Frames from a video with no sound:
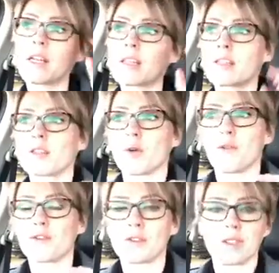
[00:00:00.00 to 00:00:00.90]
So
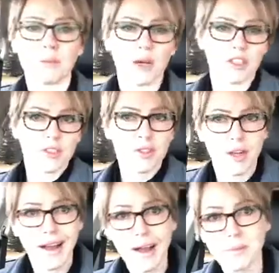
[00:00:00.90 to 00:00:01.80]
first impressions are
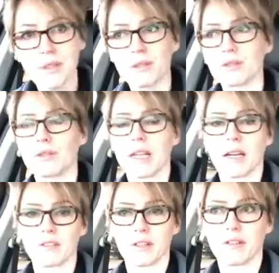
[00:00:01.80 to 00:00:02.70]
absolutely
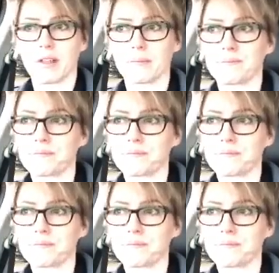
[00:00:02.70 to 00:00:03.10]
everything.